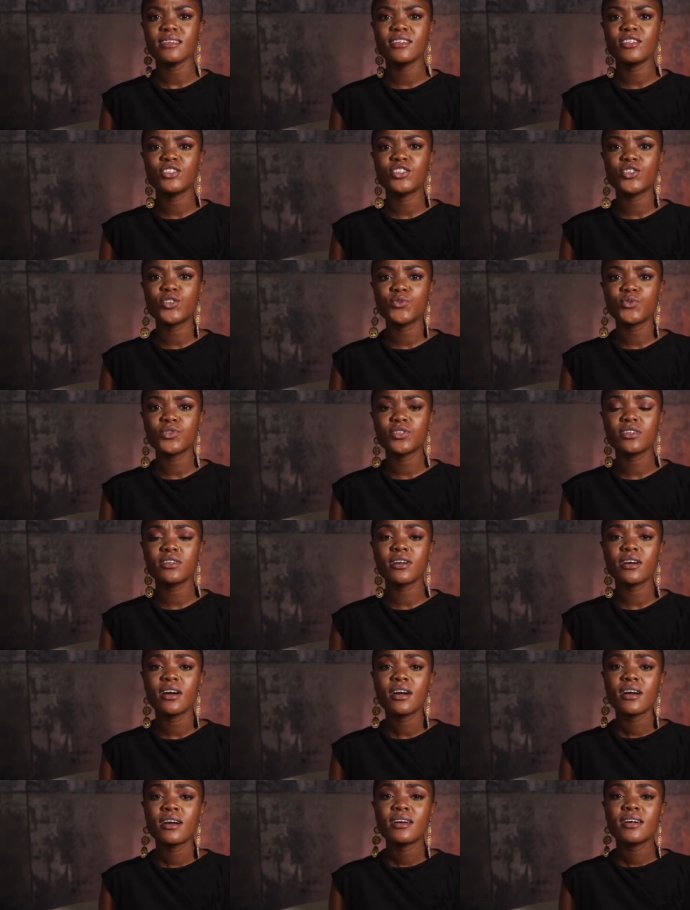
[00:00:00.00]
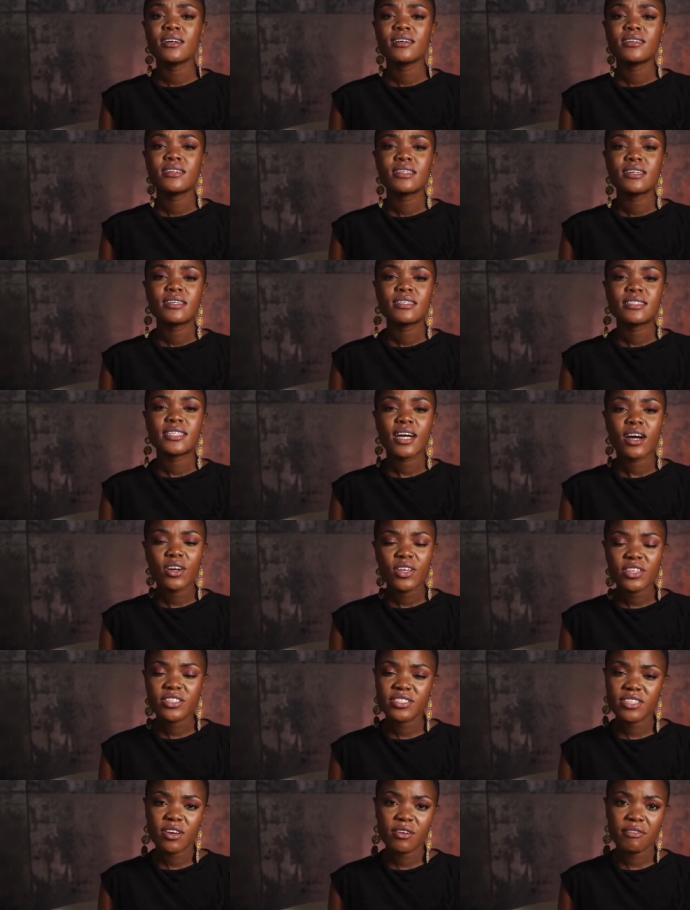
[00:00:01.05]
You will tell
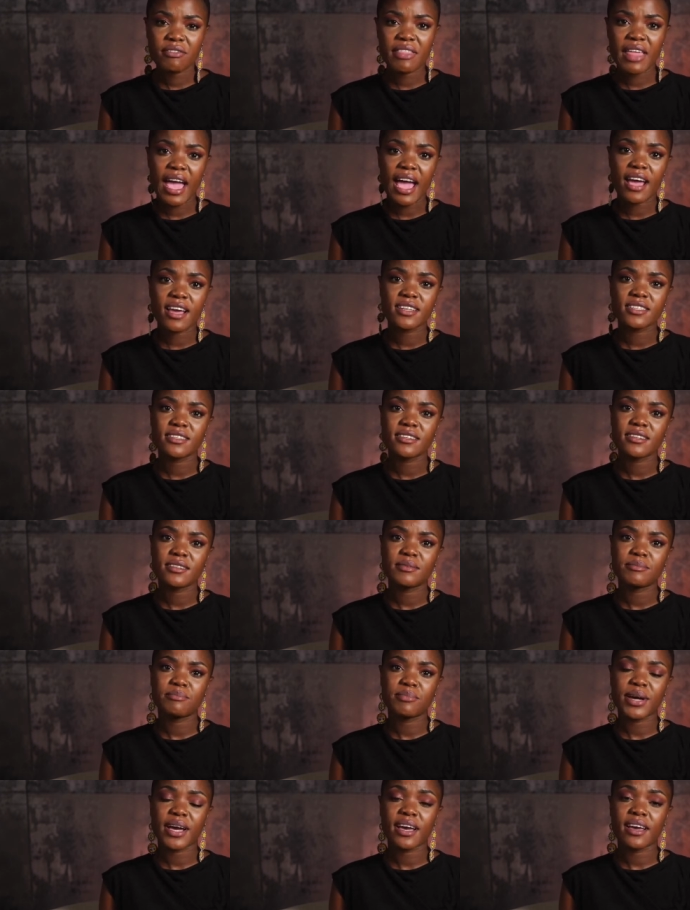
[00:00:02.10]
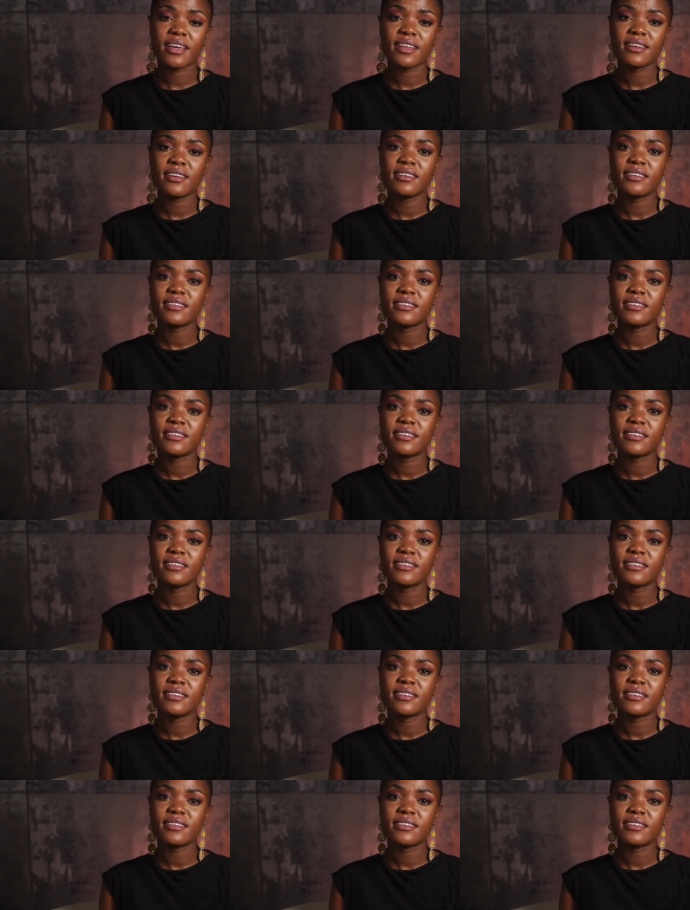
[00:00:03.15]
yourself that, but